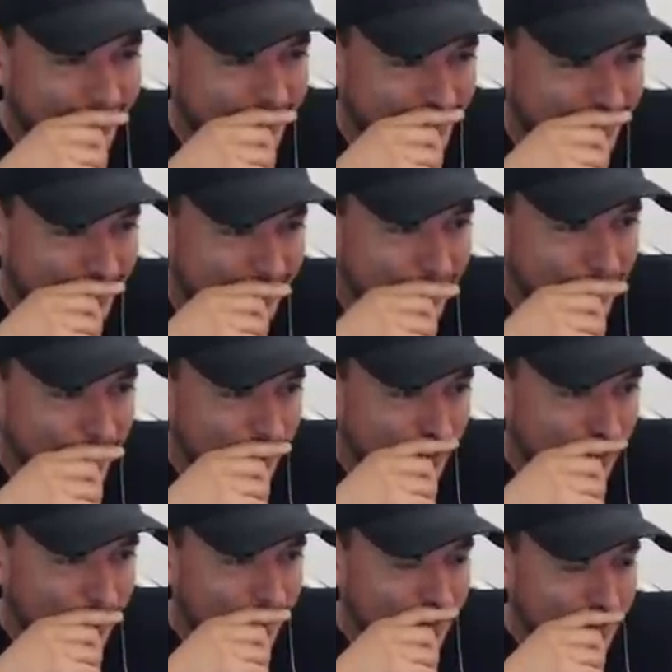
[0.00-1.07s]

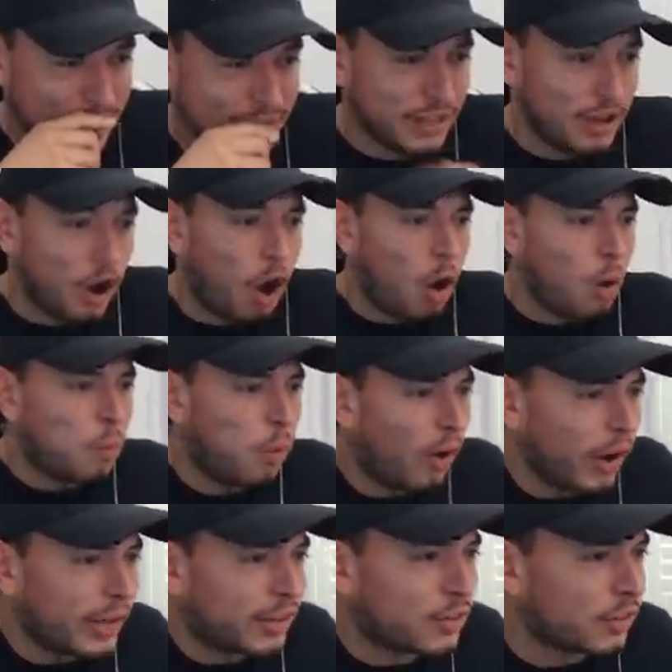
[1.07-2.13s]
oh, well. Oh,
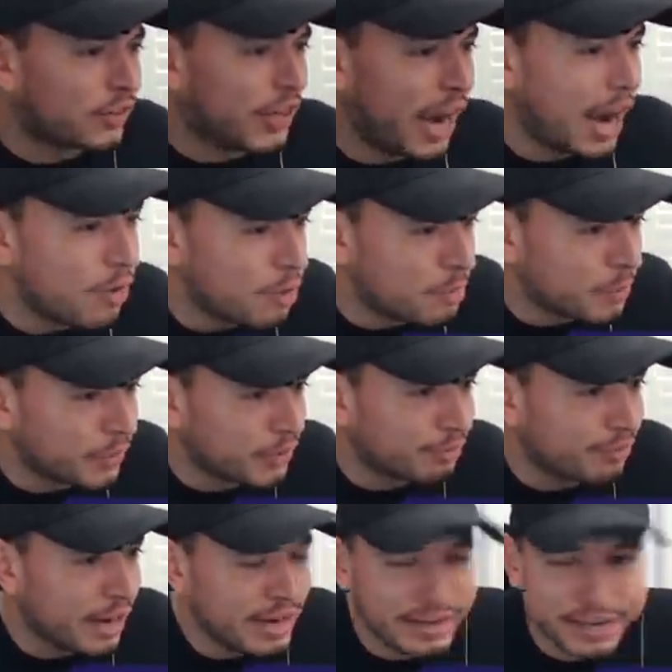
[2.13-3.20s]
what? He's got terrible
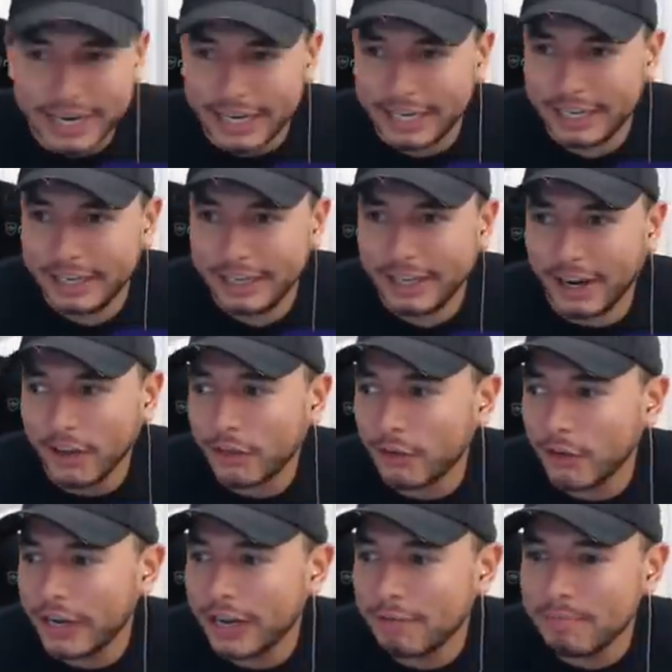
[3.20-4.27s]
defending. I
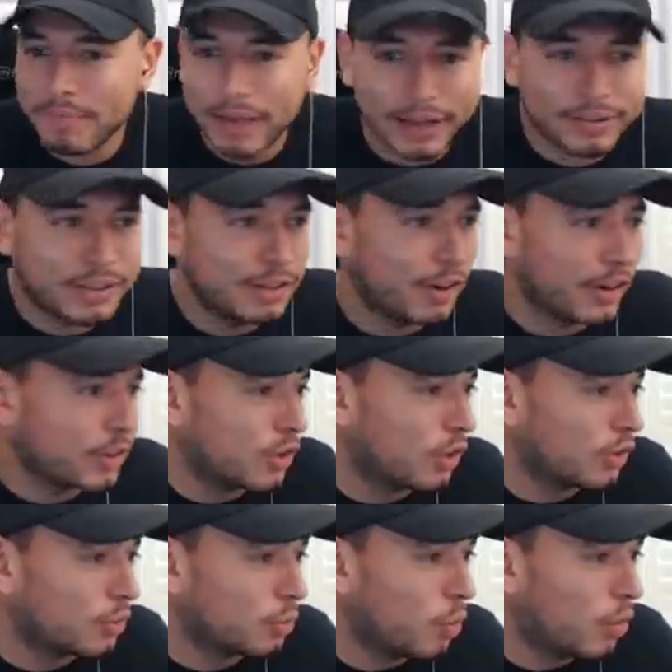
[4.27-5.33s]
thought he'd have massive. I just
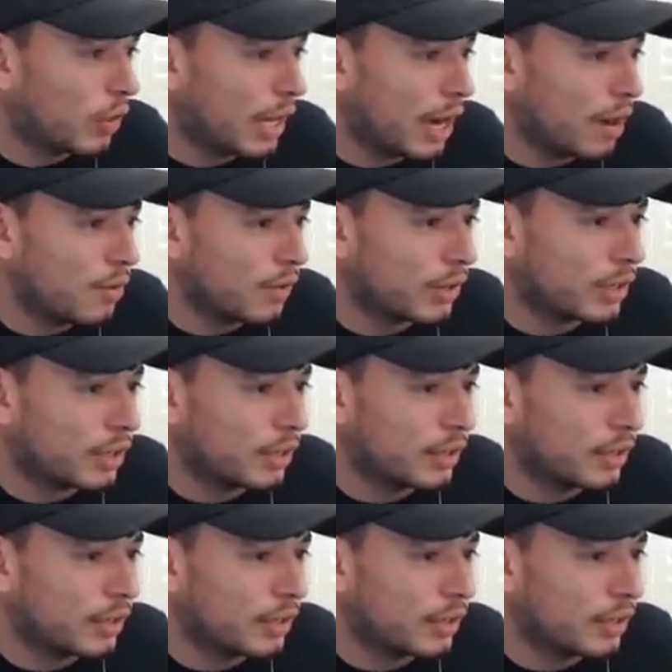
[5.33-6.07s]
got a out.